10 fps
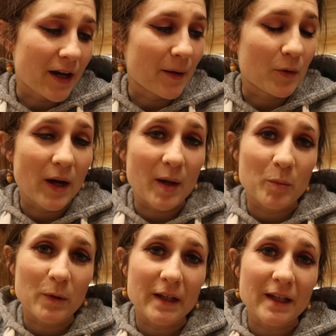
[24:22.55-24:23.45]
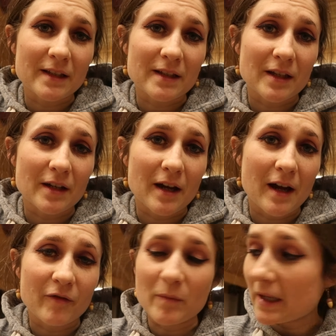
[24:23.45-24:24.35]
I'm quite pleased that
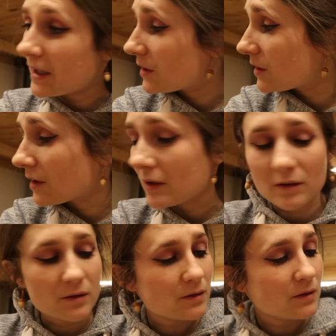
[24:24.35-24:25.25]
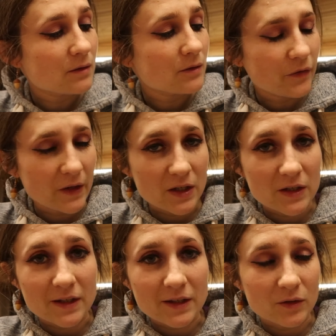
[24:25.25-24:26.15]
I've managed to finish
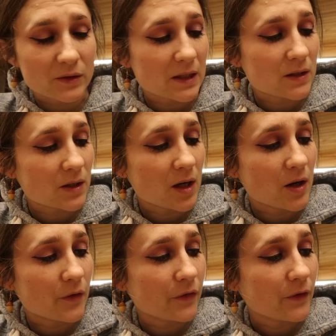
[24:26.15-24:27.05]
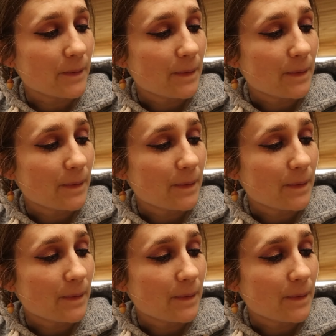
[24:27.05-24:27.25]
this little disc off,